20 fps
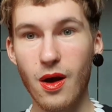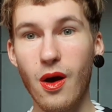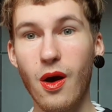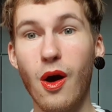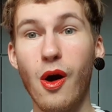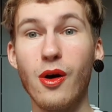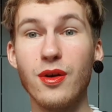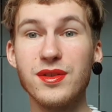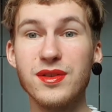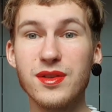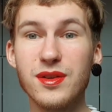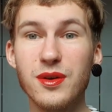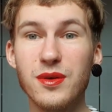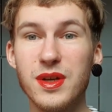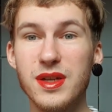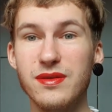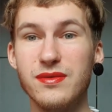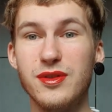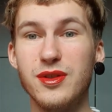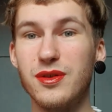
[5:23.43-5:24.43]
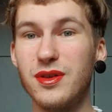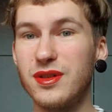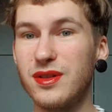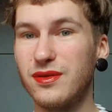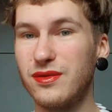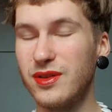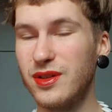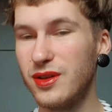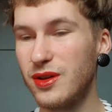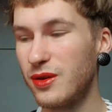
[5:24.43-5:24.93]
Also, if during the
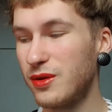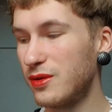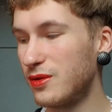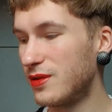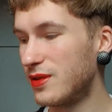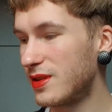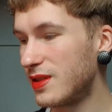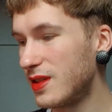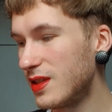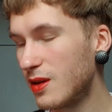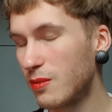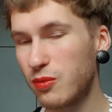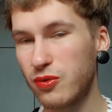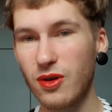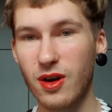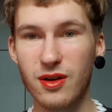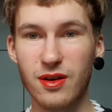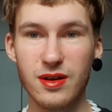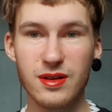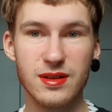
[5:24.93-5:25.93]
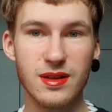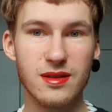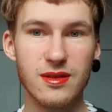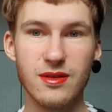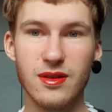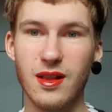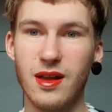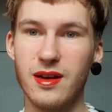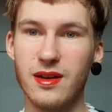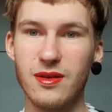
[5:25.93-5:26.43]
video you see a product and you're
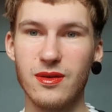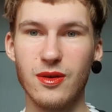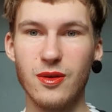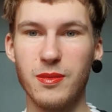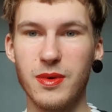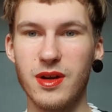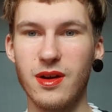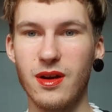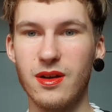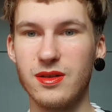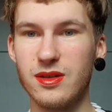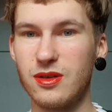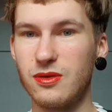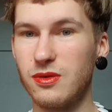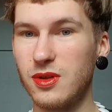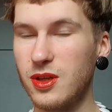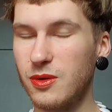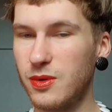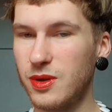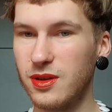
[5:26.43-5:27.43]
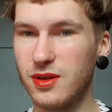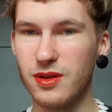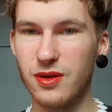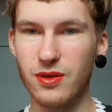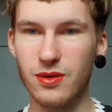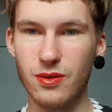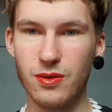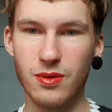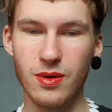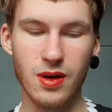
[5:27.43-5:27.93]
like, oh my gosh, I really want to
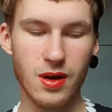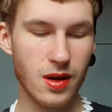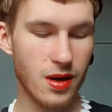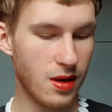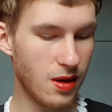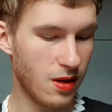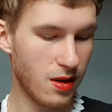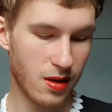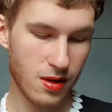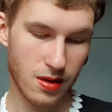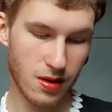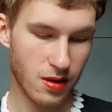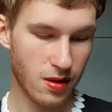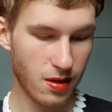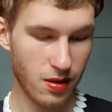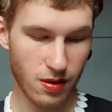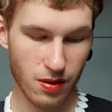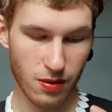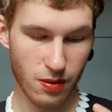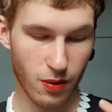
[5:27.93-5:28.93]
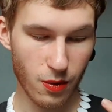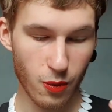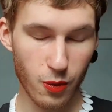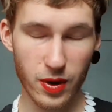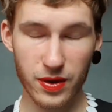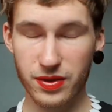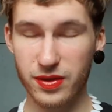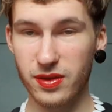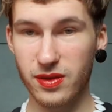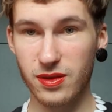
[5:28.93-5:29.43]
know
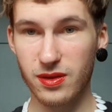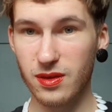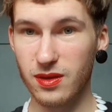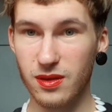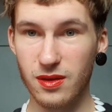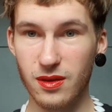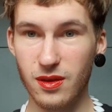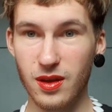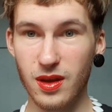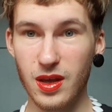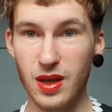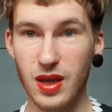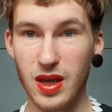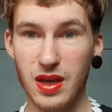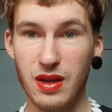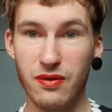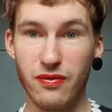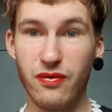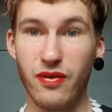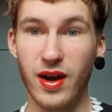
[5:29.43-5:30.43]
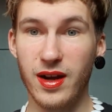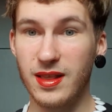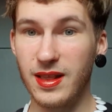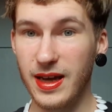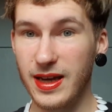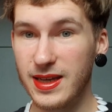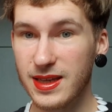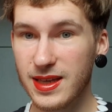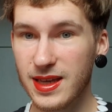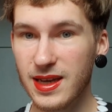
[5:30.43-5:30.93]
what if I
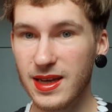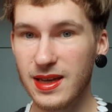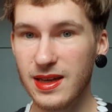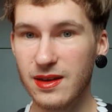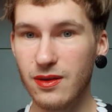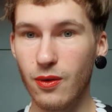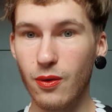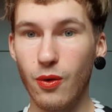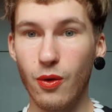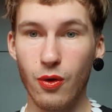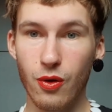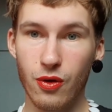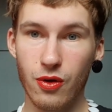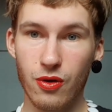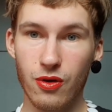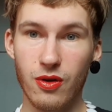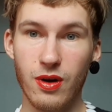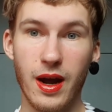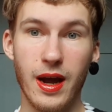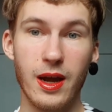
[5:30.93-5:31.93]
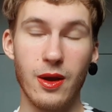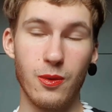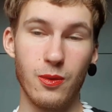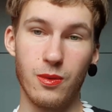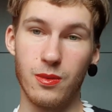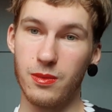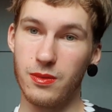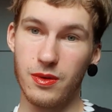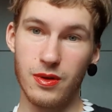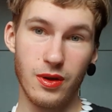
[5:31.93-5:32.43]
like it, or
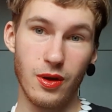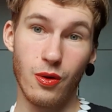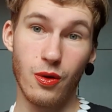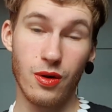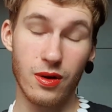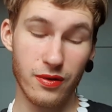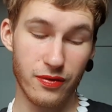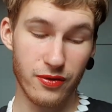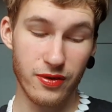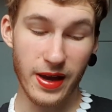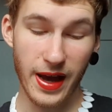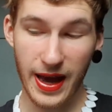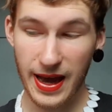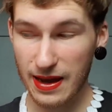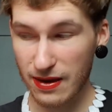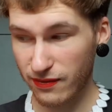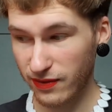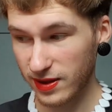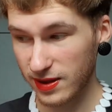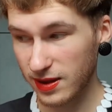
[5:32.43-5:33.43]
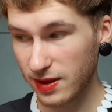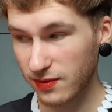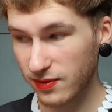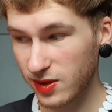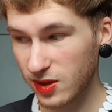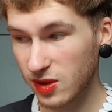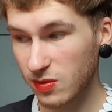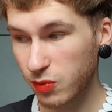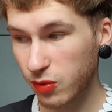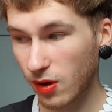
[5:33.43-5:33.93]
if you have any of
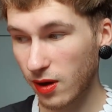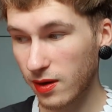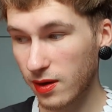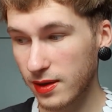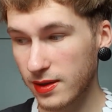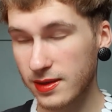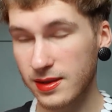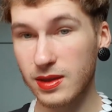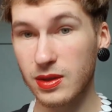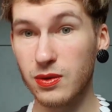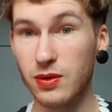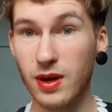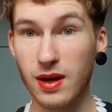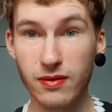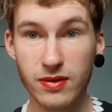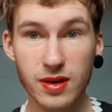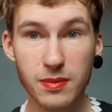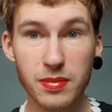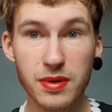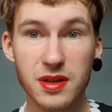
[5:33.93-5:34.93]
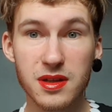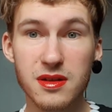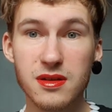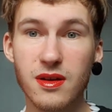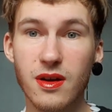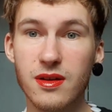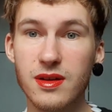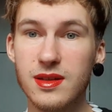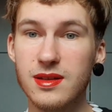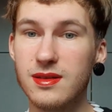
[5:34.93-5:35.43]
these products and you have an opinion
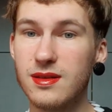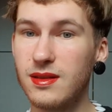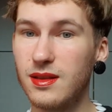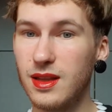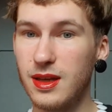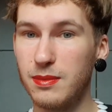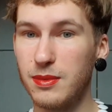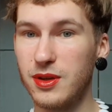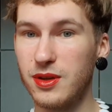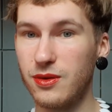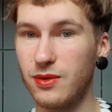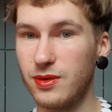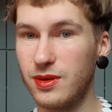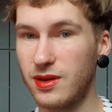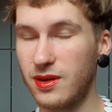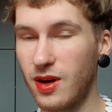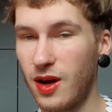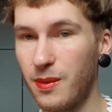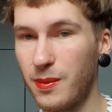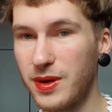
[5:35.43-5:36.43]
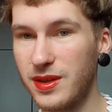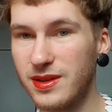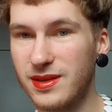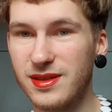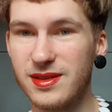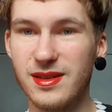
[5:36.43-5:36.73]
on it, let me know in the comments.